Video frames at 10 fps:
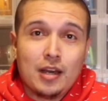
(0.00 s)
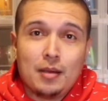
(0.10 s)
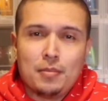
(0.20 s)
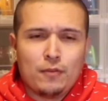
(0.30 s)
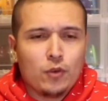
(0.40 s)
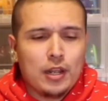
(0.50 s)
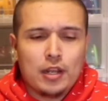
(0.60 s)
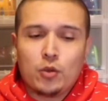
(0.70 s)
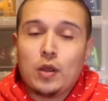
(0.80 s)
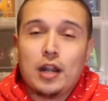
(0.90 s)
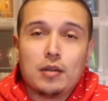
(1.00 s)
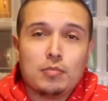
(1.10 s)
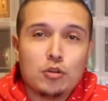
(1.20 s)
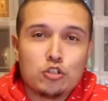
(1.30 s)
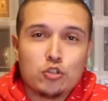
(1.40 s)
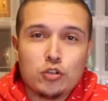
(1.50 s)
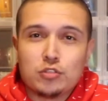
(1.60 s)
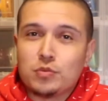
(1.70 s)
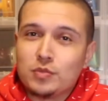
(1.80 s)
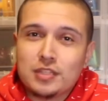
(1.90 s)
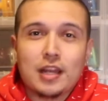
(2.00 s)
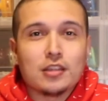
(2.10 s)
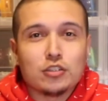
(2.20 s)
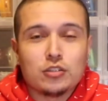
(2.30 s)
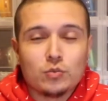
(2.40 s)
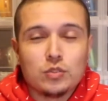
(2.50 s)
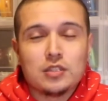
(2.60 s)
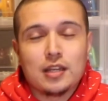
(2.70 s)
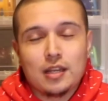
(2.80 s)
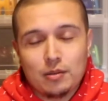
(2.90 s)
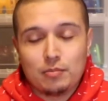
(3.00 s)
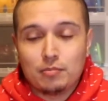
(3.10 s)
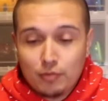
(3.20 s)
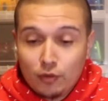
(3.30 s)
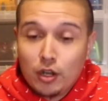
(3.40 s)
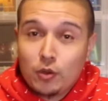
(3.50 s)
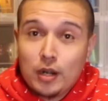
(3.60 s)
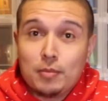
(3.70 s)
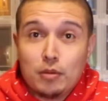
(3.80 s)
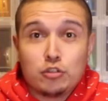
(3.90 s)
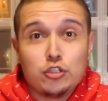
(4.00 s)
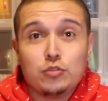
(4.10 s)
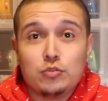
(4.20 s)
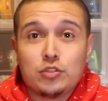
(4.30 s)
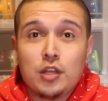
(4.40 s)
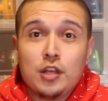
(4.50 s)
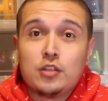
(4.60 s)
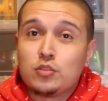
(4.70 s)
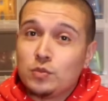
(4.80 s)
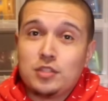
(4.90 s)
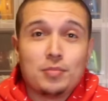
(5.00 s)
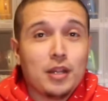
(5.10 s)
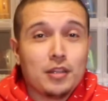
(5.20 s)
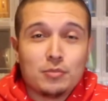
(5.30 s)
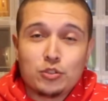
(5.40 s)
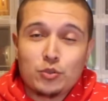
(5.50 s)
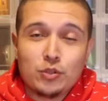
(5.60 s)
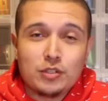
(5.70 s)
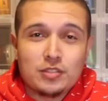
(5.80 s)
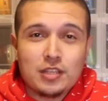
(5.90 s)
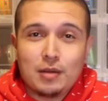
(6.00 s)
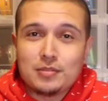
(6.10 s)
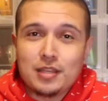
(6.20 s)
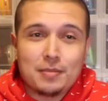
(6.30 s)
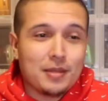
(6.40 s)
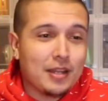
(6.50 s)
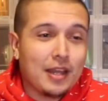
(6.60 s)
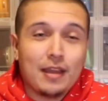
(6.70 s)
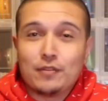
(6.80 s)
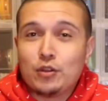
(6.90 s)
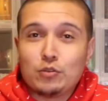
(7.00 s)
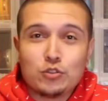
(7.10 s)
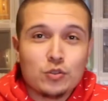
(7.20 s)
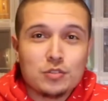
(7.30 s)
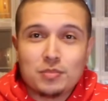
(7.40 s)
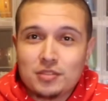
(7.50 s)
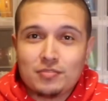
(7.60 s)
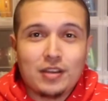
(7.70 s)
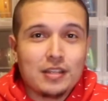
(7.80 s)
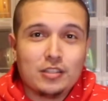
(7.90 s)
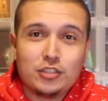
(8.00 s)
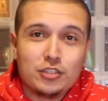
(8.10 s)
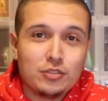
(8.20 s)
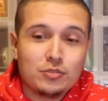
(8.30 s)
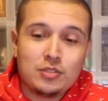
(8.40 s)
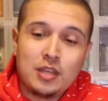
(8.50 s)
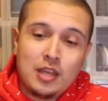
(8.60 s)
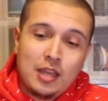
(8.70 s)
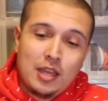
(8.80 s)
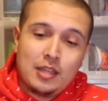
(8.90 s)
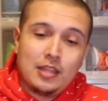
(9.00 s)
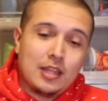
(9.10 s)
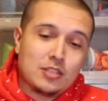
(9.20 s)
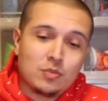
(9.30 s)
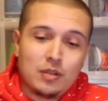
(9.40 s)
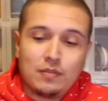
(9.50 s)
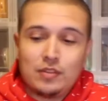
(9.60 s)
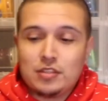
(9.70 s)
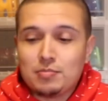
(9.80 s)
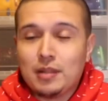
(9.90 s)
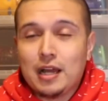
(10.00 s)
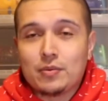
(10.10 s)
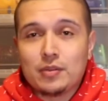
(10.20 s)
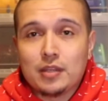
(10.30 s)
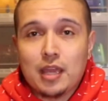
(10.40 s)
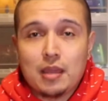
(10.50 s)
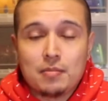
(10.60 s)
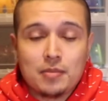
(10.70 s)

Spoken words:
Before I had acquired both shorts, but before I acquired both shoes. So once he brought in them shorts, I was like, man, I have no choice but to find these shoes. And then that's whenever this black one came